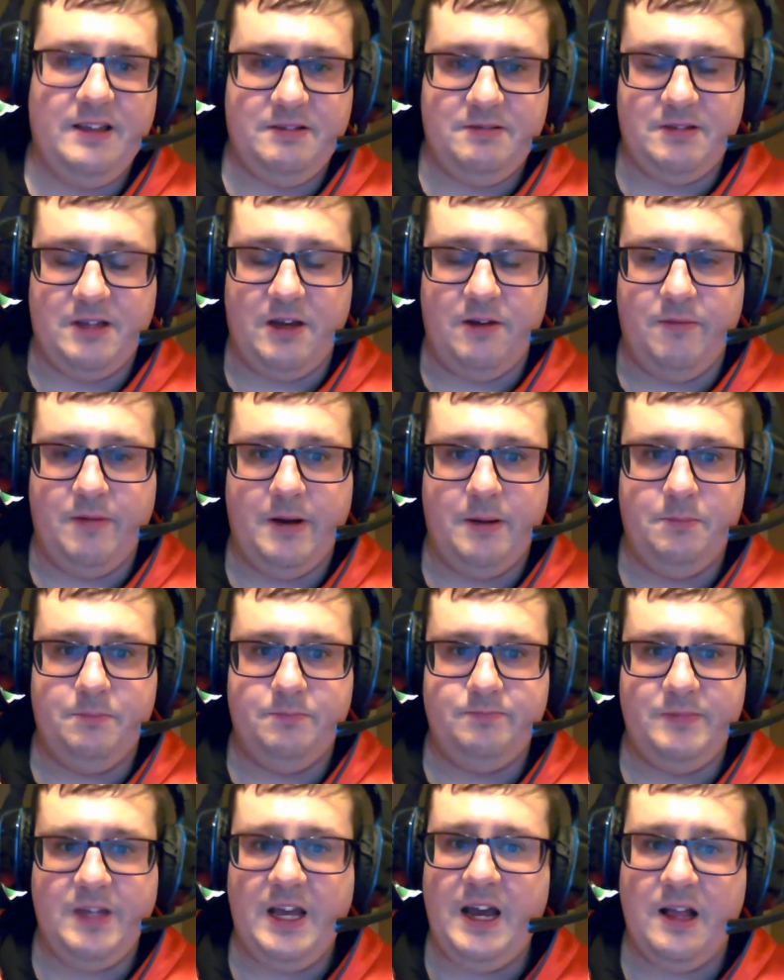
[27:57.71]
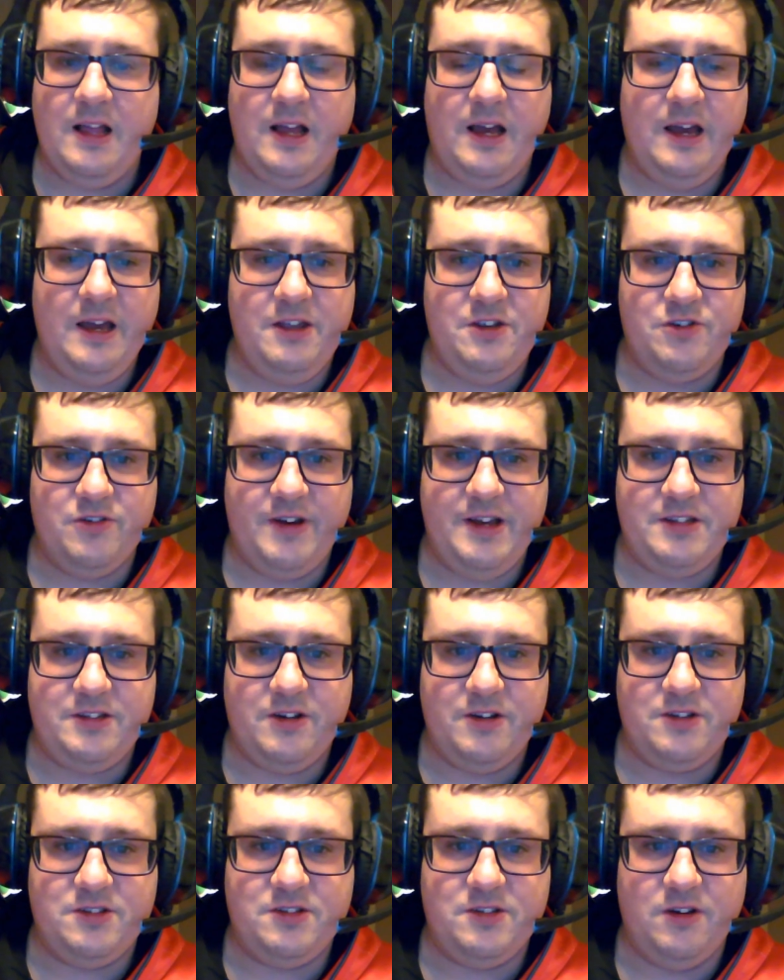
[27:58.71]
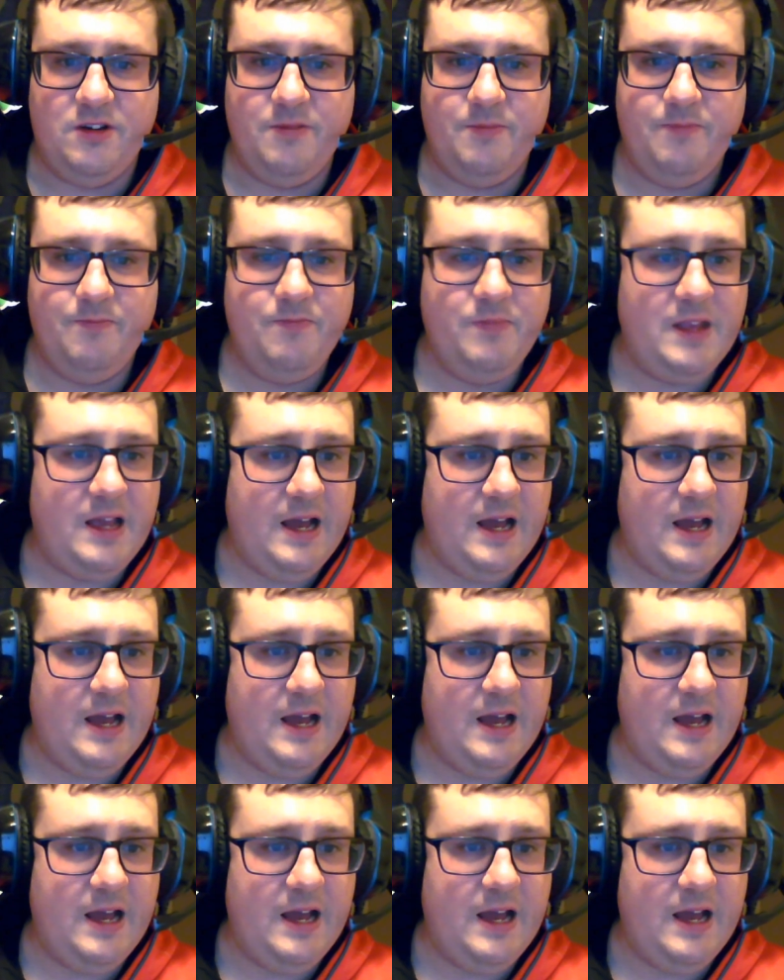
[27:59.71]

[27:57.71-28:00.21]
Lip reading: So yeah, I enjoy it. It's a good song.